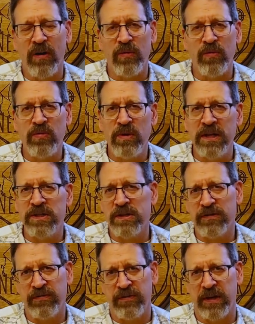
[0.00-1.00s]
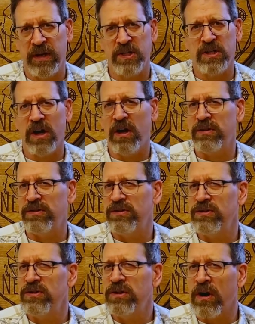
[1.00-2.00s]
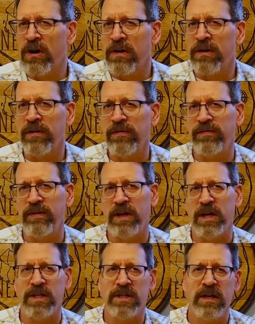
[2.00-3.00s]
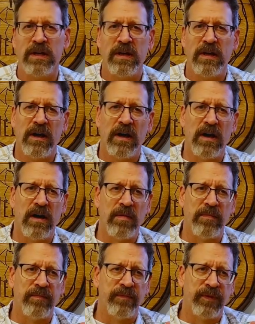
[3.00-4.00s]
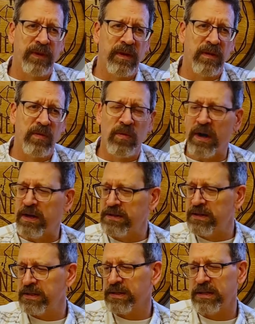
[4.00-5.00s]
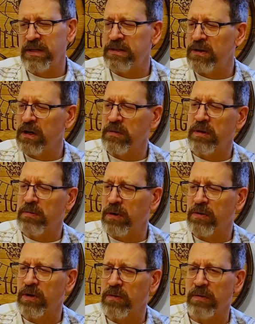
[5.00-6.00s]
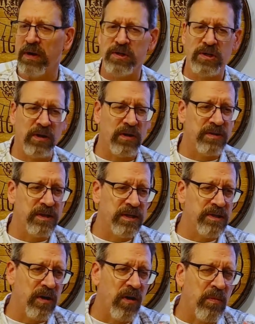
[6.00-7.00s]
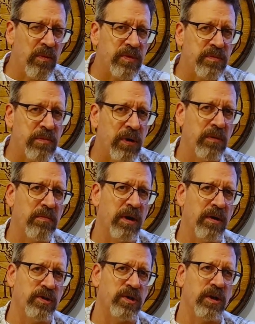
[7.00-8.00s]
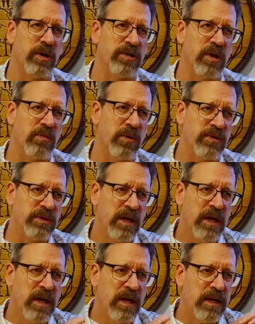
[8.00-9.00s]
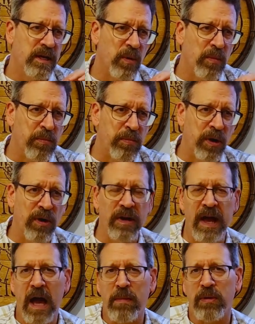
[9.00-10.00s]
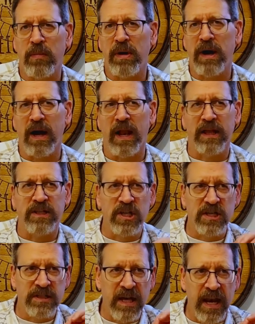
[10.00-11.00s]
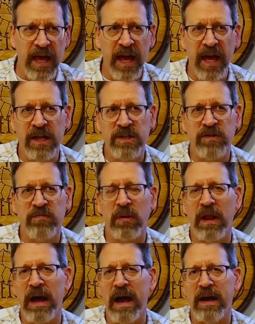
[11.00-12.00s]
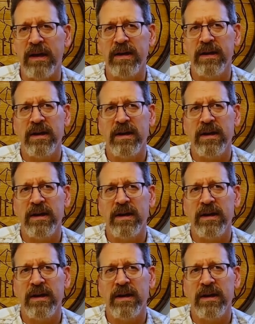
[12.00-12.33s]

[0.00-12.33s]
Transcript: a richer finish, a darker finish. Whereas this, I did talk a bit about cooked brown sugars. These are almost burnt brown sugars, almost, you know, burnt apple pie, like just that edge of black